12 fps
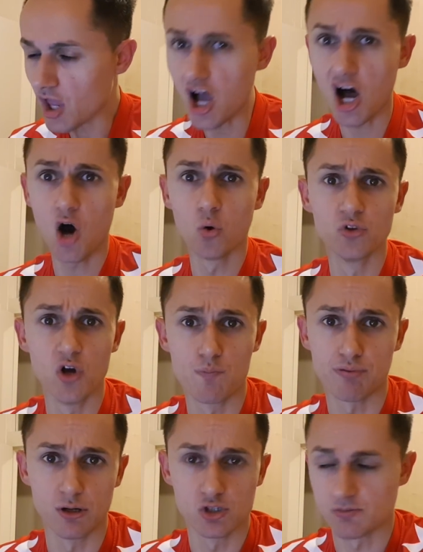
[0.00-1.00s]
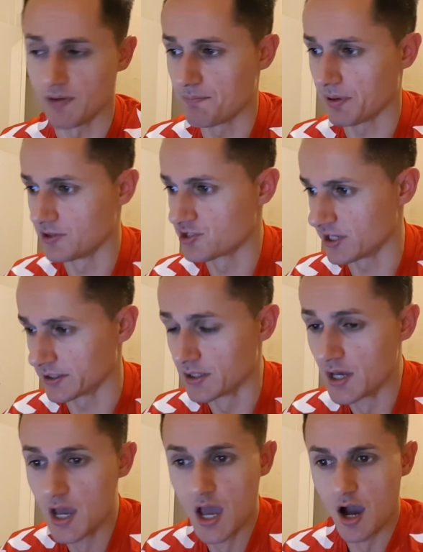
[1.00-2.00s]
whole new approach to my punting.
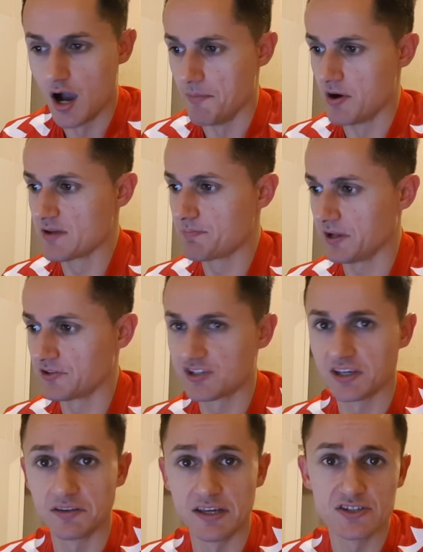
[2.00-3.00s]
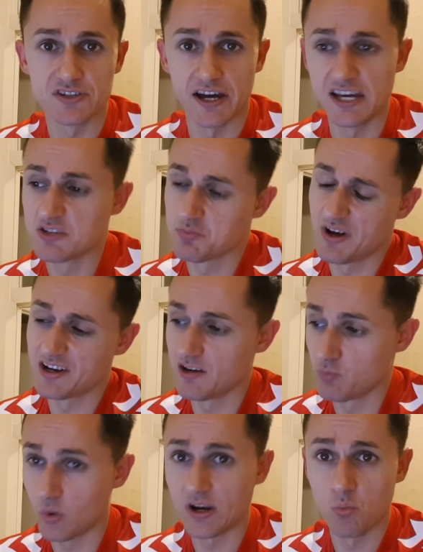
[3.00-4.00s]
I'm only punting these days when I
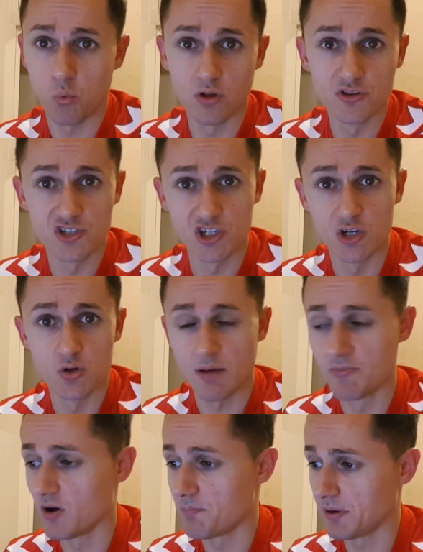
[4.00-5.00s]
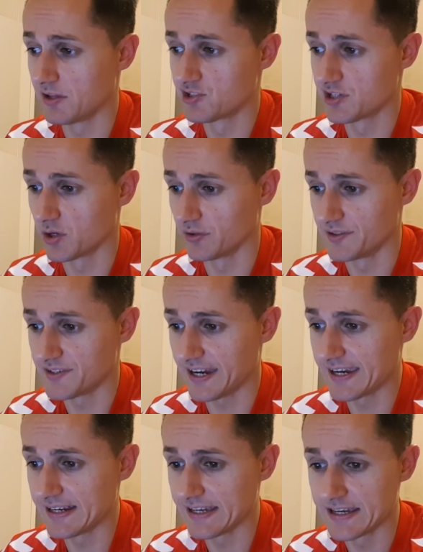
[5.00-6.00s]
want to. I'm not punting on the
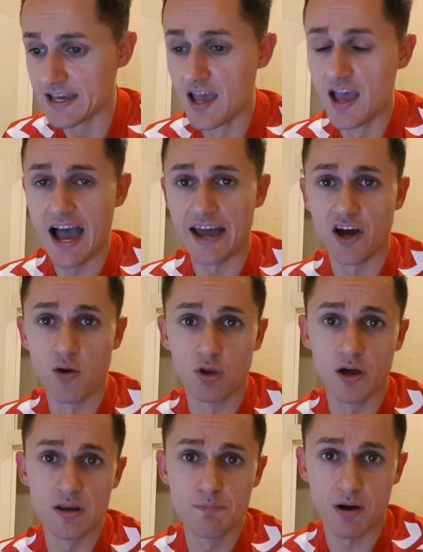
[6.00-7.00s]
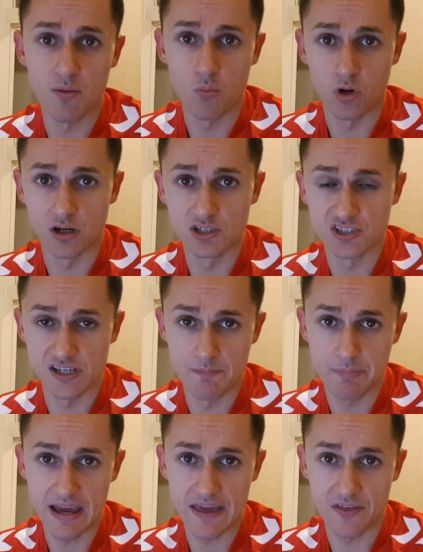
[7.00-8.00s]
daily. And I will only punt when I see a
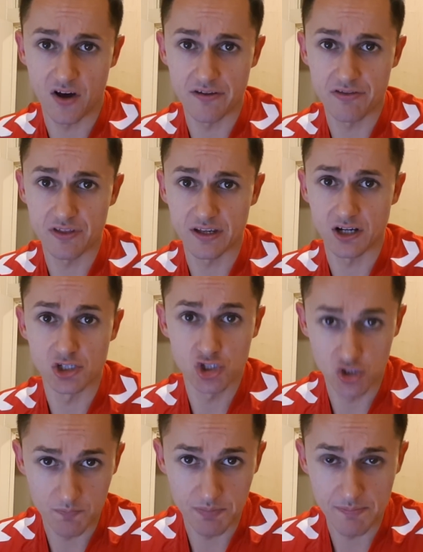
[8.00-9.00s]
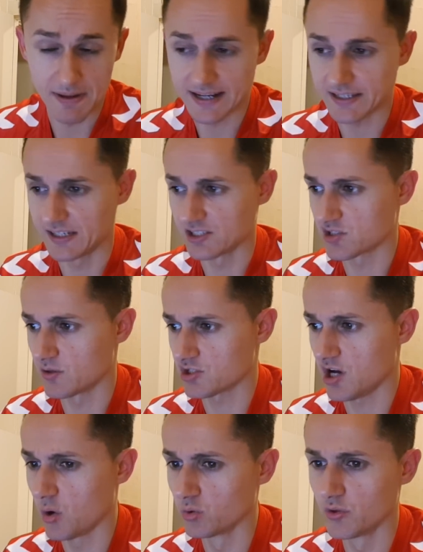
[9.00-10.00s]
bet that I think I should be backing. So it's
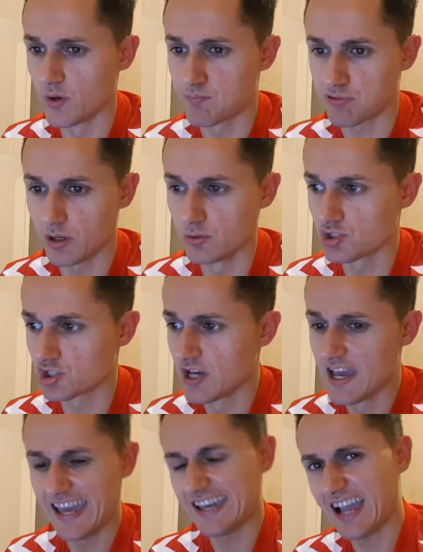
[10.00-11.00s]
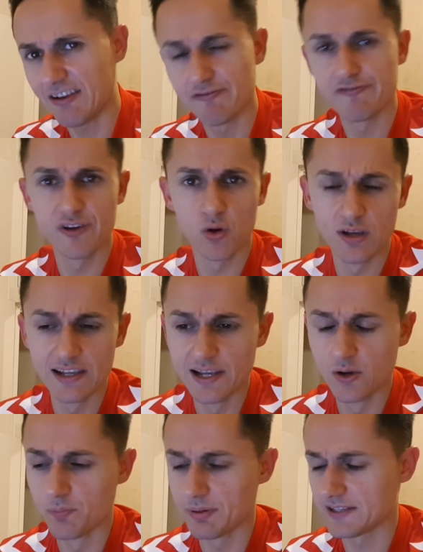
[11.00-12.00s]
a whole new approach. It can feel a
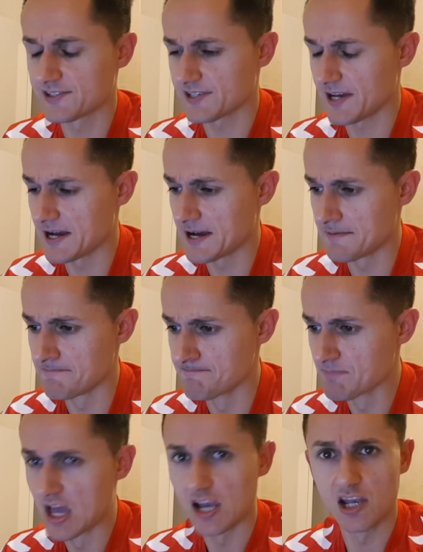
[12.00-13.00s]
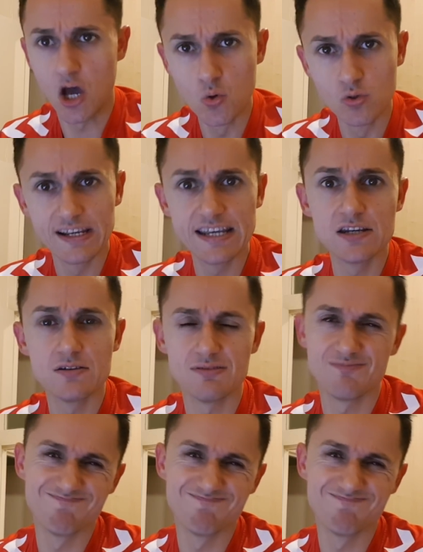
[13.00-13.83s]
little bit lonely,